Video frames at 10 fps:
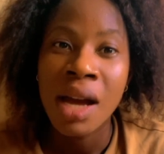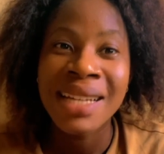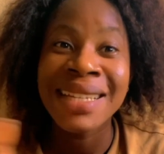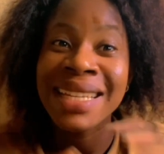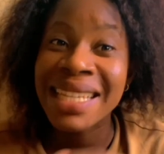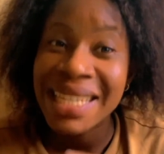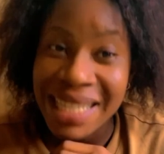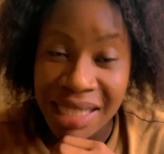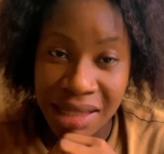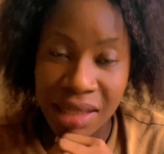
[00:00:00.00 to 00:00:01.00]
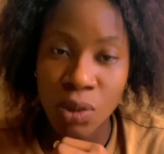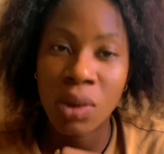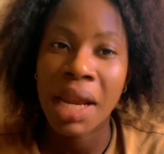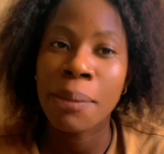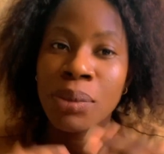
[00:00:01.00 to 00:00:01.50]
needs what
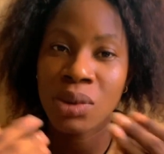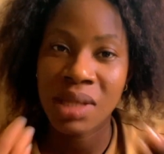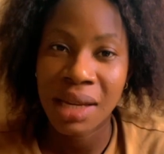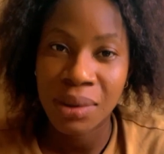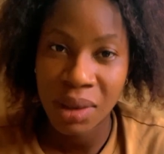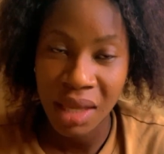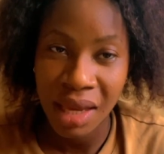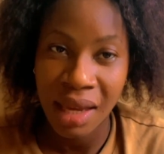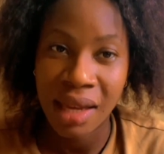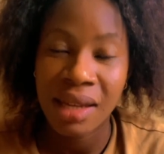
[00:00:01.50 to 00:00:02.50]
I put out there,